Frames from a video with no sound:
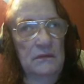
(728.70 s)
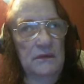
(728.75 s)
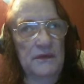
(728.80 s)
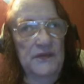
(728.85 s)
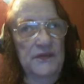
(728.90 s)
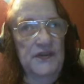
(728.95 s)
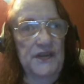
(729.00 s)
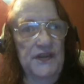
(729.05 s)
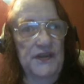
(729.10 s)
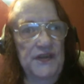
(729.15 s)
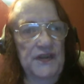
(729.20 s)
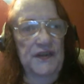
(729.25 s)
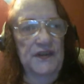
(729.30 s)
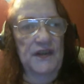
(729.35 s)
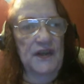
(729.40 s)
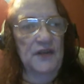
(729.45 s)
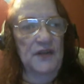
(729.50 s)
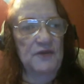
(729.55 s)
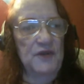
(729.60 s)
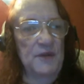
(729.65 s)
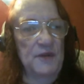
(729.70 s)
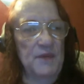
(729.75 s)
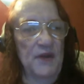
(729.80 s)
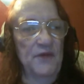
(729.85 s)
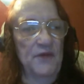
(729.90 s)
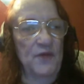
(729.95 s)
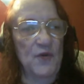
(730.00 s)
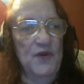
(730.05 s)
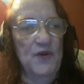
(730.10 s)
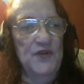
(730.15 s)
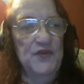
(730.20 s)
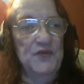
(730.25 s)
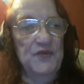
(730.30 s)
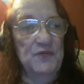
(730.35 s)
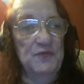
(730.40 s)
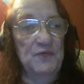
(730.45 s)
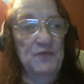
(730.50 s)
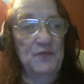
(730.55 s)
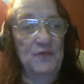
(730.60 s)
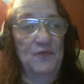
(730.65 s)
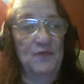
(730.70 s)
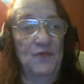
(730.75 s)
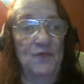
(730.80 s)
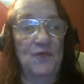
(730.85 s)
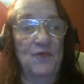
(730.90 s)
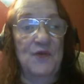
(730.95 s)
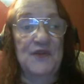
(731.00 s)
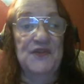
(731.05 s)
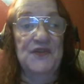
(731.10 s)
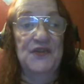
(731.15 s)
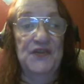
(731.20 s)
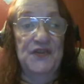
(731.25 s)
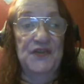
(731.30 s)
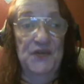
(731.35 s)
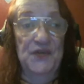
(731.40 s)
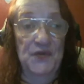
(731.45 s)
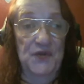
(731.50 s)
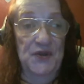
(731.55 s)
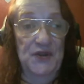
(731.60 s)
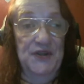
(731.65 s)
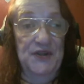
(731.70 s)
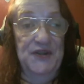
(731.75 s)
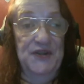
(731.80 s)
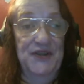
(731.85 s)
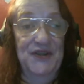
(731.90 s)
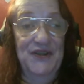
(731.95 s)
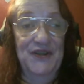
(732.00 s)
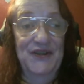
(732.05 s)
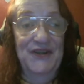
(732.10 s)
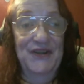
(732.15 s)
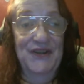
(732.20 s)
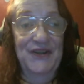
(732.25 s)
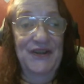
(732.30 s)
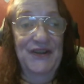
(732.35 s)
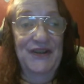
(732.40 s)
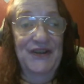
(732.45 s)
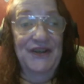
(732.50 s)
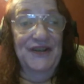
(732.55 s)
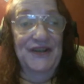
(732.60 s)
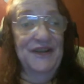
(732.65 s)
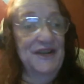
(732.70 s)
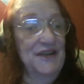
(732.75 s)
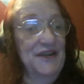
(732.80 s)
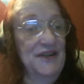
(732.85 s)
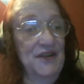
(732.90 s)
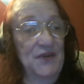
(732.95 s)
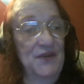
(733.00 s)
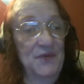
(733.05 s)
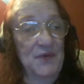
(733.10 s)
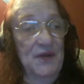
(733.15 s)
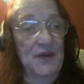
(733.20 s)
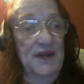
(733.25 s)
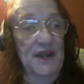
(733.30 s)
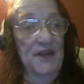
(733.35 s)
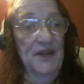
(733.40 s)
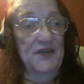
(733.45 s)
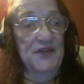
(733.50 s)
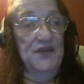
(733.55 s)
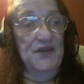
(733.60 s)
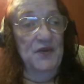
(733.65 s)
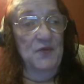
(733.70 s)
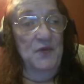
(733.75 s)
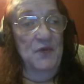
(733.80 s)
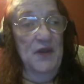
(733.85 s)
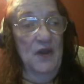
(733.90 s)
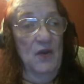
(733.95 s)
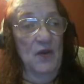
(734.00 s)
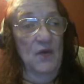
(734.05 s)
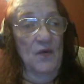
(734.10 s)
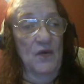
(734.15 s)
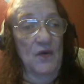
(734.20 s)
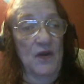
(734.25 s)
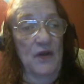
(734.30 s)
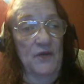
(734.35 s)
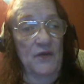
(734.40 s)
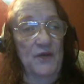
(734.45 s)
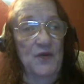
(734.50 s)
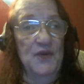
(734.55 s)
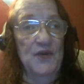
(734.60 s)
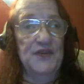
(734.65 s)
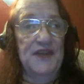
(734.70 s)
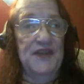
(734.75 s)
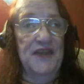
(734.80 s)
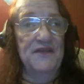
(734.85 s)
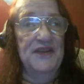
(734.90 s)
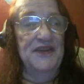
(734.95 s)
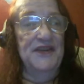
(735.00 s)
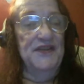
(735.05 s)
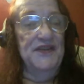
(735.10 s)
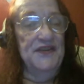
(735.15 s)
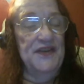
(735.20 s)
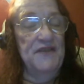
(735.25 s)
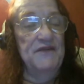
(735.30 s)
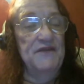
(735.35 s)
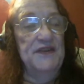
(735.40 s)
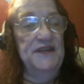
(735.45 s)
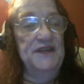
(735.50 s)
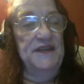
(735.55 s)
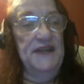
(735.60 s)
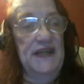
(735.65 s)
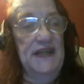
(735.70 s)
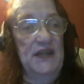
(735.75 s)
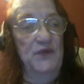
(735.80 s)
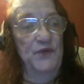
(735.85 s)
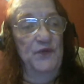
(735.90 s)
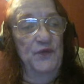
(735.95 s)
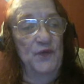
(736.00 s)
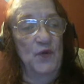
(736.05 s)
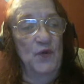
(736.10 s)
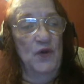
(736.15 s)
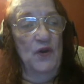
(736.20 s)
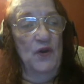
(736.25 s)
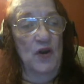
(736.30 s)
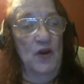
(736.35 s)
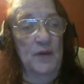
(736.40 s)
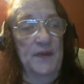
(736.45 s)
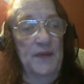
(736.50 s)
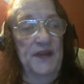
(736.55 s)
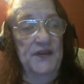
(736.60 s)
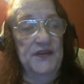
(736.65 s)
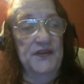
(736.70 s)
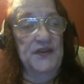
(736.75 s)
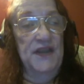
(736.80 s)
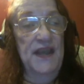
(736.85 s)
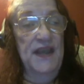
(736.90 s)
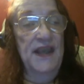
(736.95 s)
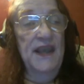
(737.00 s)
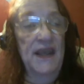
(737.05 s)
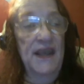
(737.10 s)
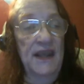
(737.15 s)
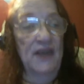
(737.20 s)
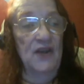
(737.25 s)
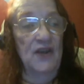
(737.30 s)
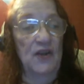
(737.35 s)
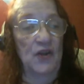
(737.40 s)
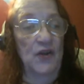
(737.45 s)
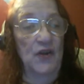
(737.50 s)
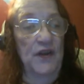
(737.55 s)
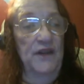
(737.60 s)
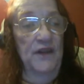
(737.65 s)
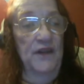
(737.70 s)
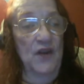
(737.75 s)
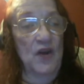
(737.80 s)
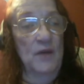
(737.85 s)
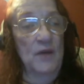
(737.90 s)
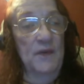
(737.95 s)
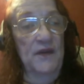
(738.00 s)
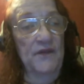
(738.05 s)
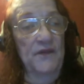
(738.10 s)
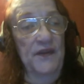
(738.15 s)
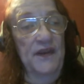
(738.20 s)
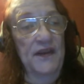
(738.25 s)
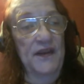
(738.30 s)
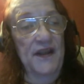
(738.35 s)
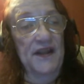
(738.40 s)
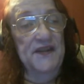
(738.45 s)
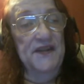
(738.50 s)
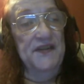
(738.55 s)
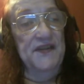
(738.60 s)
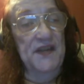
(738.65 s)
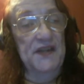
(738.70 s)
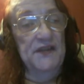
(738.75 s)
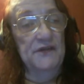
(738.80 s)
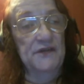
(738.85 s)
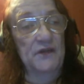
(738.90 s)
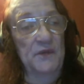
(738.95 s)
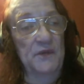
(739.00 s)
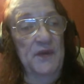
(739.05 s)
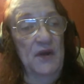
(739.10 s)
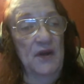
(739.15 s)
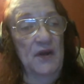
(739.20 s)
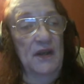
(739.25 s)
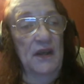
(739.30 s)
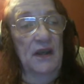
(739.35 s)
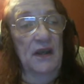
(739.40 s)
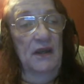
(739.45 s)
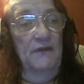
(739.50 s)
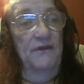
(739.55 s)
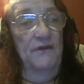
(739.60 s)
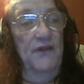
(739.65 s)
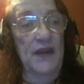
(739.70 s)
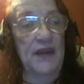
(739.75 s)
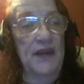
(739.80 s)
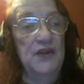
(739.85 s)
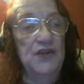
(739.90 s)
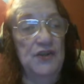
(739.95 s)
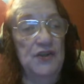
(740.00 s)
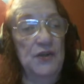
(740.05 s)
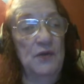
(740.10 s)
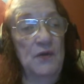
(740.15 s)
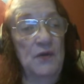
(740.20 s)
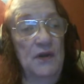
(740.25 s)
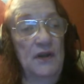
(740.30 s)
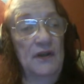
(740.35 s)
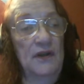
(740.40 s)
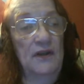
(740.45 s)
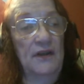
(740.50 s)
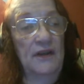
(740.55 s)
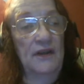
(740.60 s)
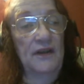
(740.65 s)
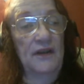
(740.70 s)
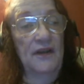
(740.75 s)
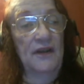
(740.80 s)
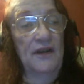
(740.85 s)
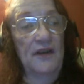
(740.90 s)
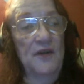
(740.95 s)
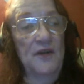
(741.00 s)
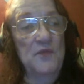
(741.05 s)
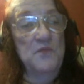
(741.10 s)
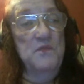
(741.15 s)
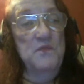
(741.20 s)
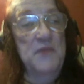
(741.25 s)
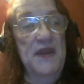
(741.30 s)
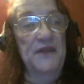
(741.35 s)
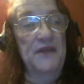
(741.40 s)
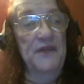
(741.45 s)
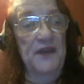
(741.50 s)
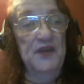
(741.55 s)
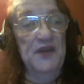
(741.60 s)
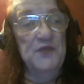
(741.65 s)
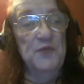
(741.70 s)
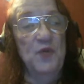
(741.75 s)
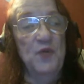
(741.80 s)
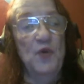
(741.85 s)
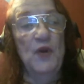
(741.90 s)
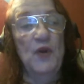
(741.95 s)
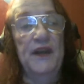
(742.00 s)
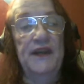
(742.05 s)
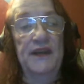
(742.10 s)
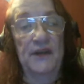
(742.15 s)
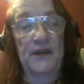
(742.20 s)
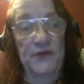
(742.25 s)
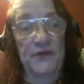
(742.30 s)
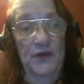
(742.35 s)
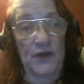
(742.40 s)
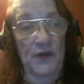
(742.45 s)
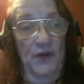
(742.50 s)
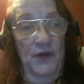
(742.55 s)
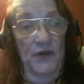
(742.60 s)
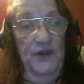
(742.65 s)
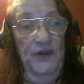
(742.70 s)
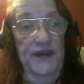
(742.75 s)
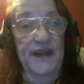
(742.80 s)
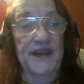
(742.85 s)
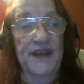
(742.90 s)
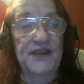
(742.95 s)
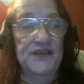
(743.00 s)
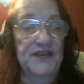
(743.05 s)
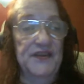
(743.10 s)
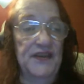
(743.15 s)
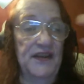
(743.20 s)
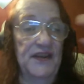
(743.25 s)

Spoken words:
Seizing the country by force wasn't so good, and it didn't work out so well. Of course, having 17 foreign armies, including the Army of the United States of America, invade you made things pretty difficult. Yes, the